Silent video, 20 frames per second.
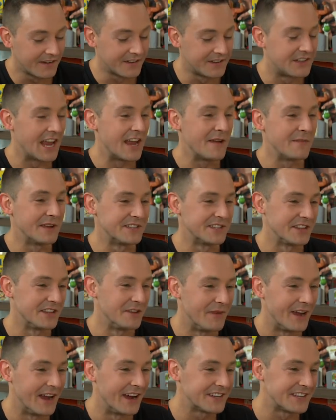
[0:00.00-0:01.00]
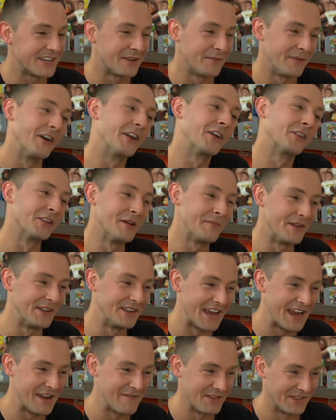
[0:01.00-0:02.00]
Damon's in the mix, he can be like lipping
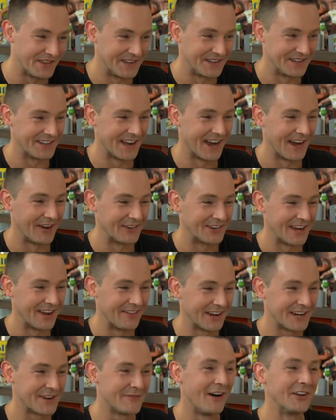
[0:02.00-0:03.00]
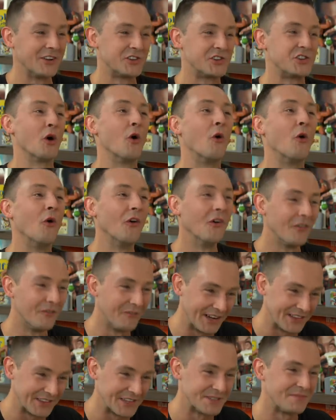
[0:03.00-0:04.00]
Damon the entire time. Like, come on, Joel,
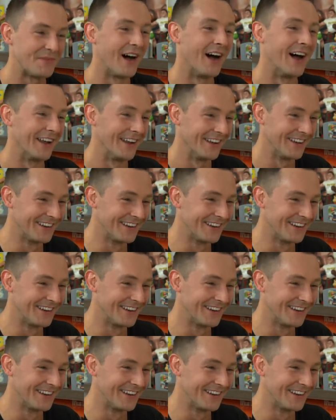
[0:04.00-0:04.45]
make this putt.